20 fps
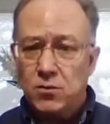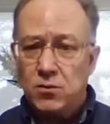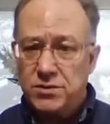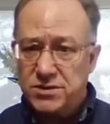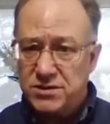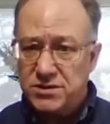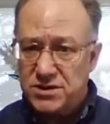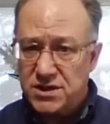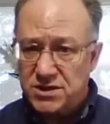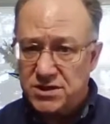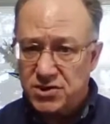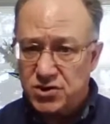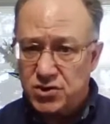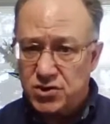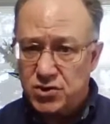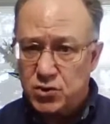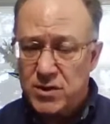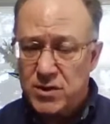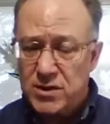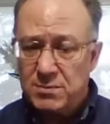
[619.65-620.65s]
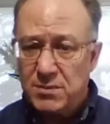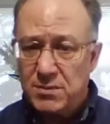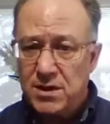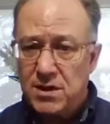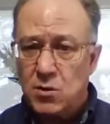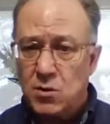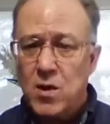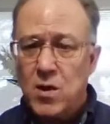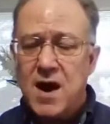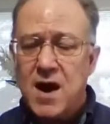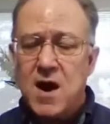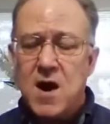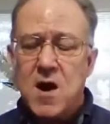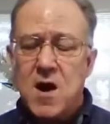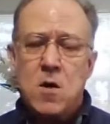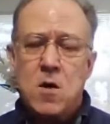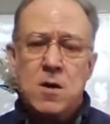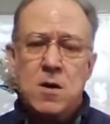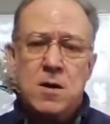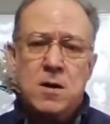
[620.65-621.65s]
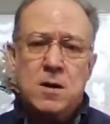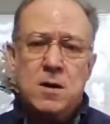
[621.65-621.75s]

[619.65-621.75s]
which is extremely rare,